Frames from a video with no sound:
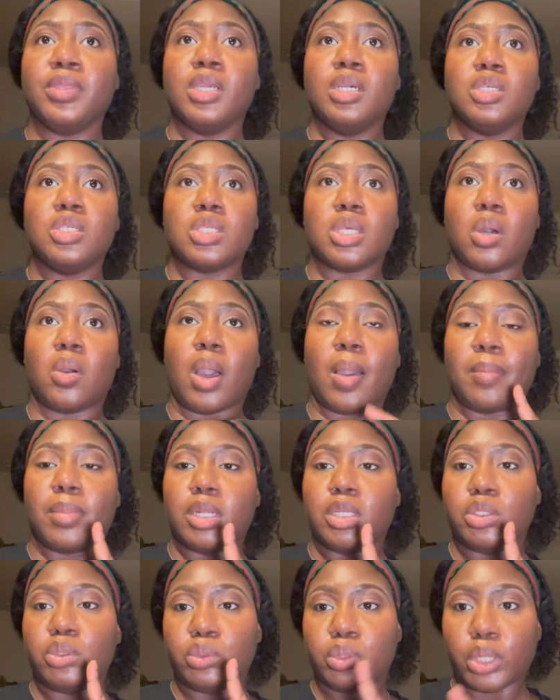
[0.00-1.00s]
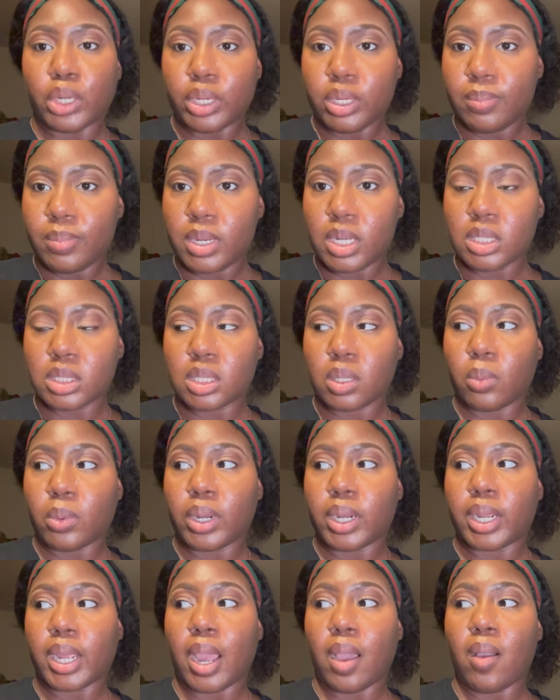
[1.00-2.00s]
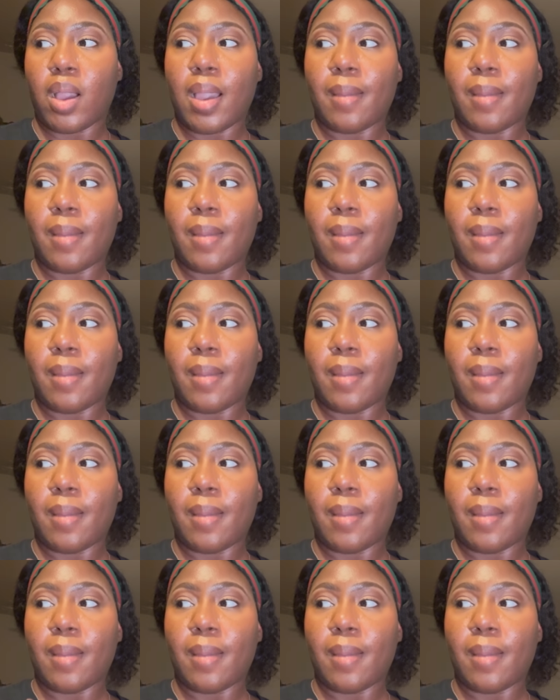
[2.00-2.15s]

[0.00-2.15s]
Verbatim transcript: So I'm gonna do 30 minutes of workout.